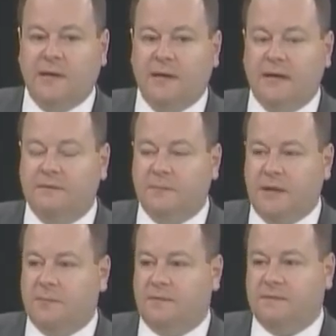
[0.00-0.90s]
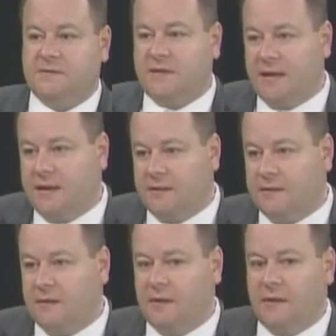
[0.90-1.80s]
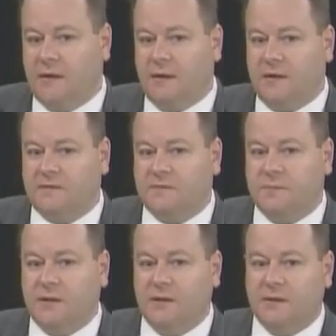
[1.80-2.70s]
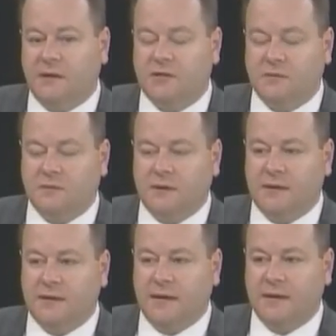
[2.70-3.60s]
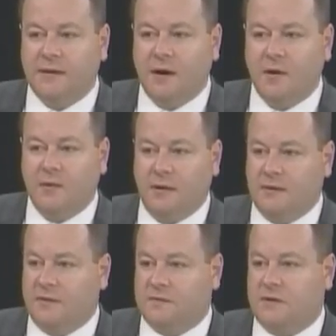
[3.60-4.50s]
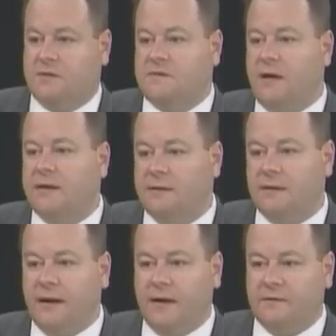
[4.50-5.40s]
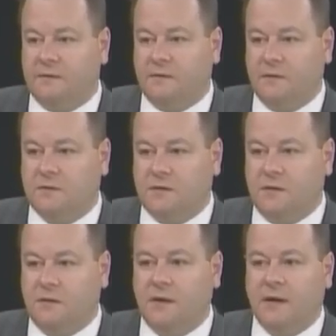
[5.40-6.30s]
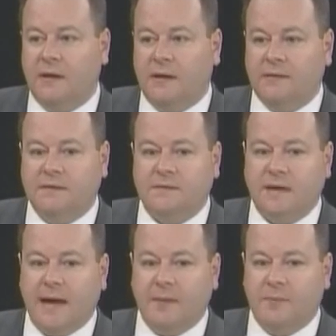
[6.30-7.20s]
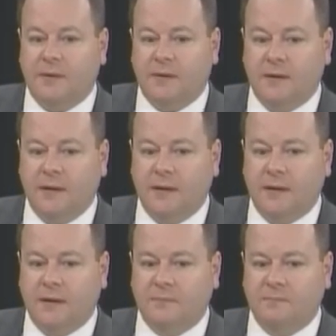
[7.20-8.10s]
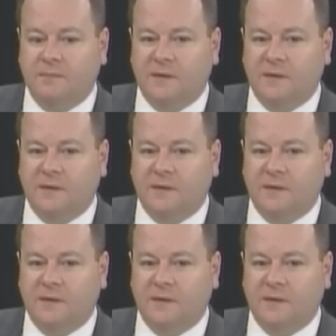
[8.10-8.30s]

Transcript: if the people of a state speak, they should really let it go unless they're citing the Constitution to stop it. And